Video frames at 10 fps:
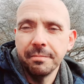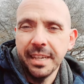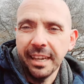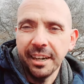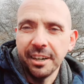
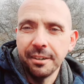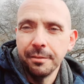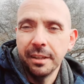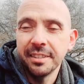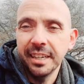take care.
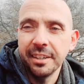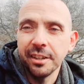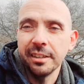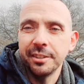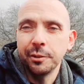I'll see you
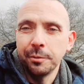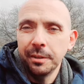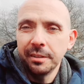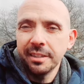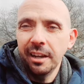all soon.
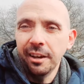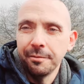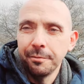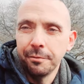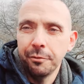Slán
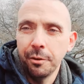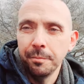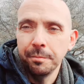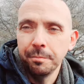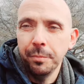from
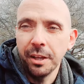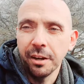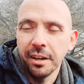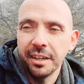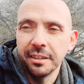
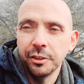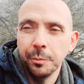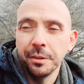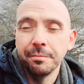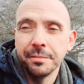Ballyoclea,
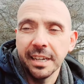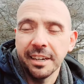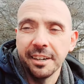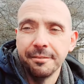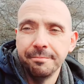Dublin. Take
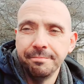care.